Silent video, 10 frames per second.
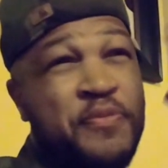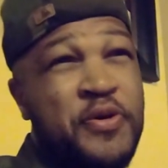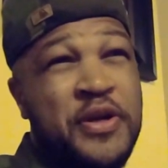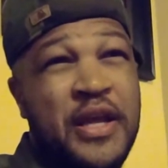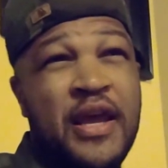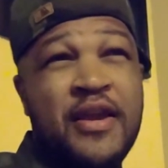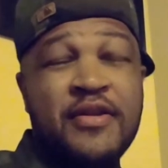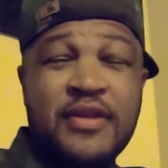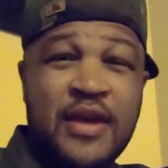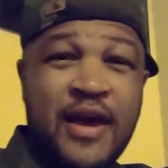put
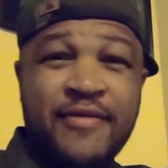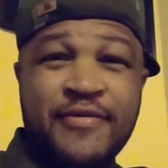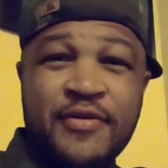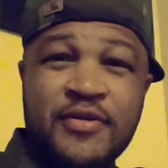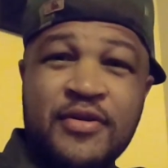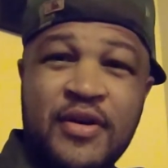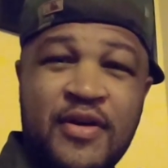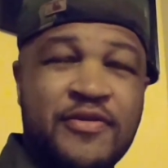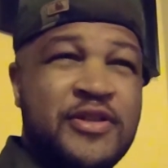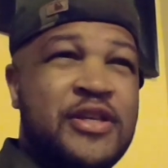in the effort
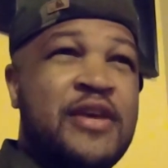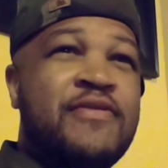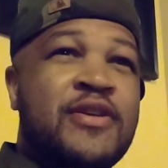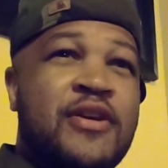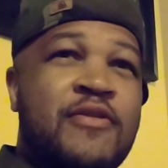of achieving